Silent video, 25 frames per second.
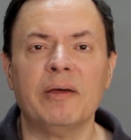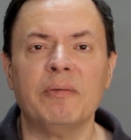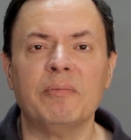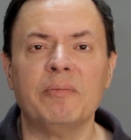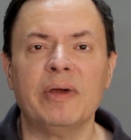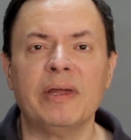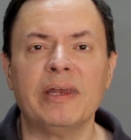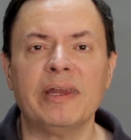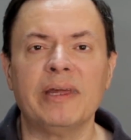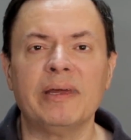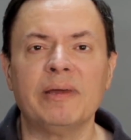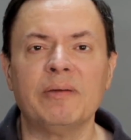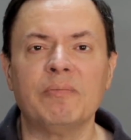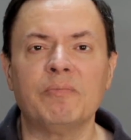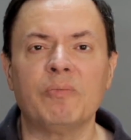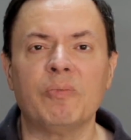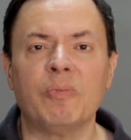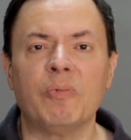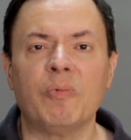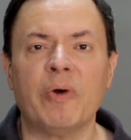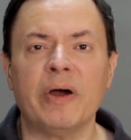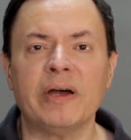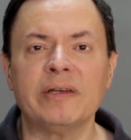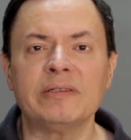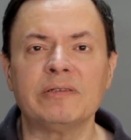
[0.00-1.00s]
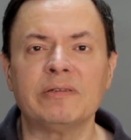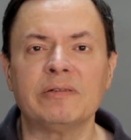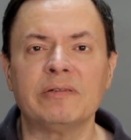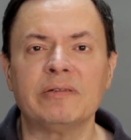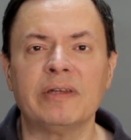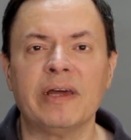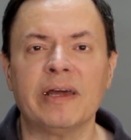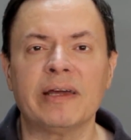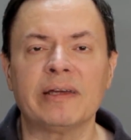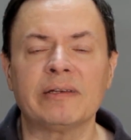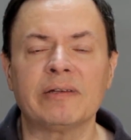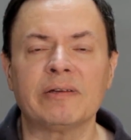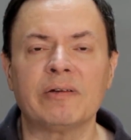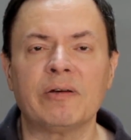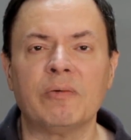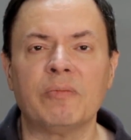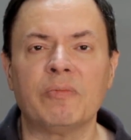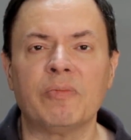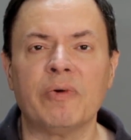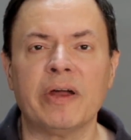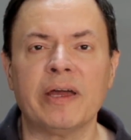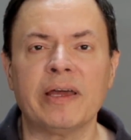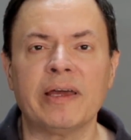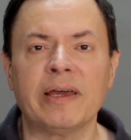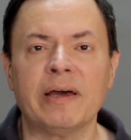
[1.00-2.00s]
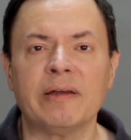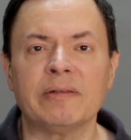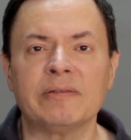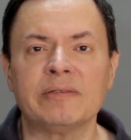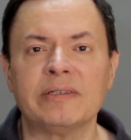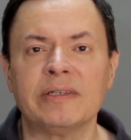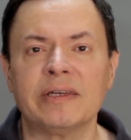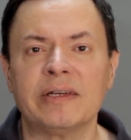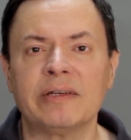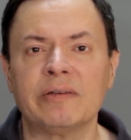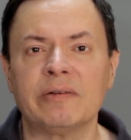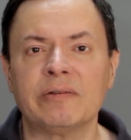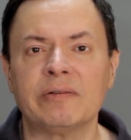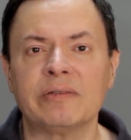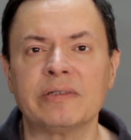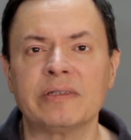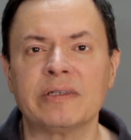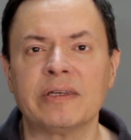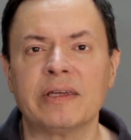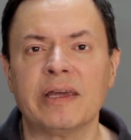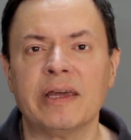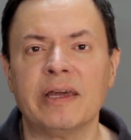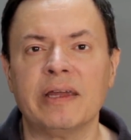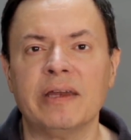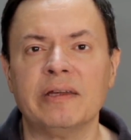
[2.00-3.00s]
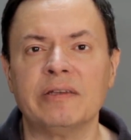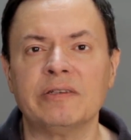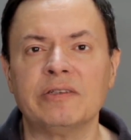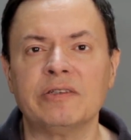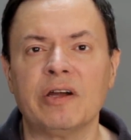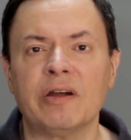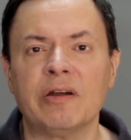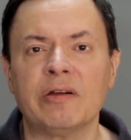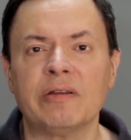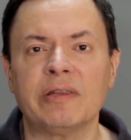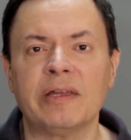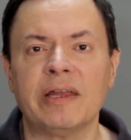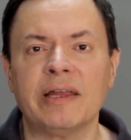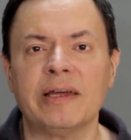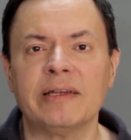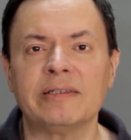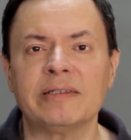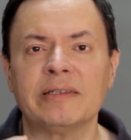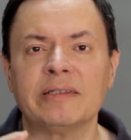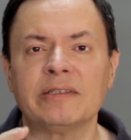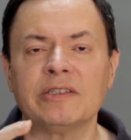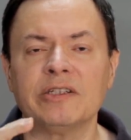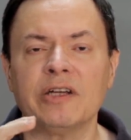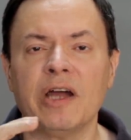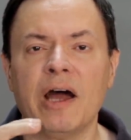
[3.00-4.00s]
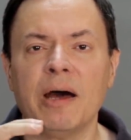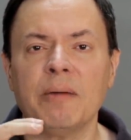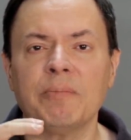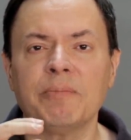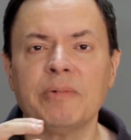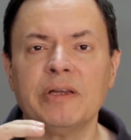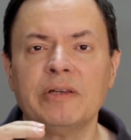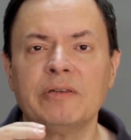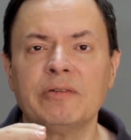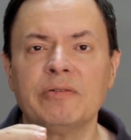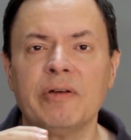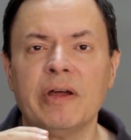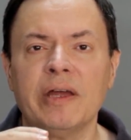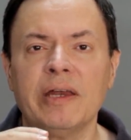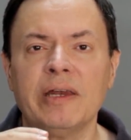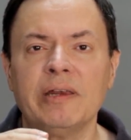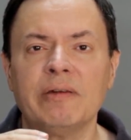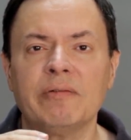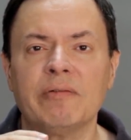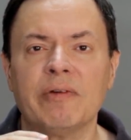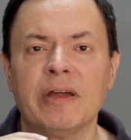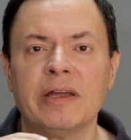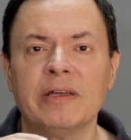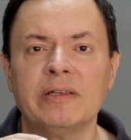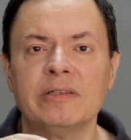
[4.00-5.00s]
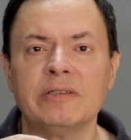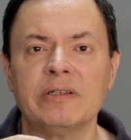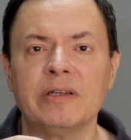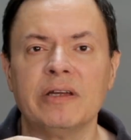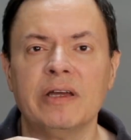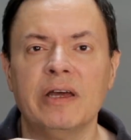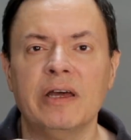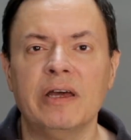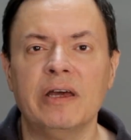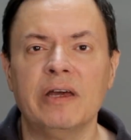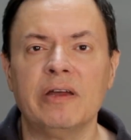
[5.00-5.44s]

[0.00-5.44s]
many Western technical breakout signals in a chart that has a choppy trading range,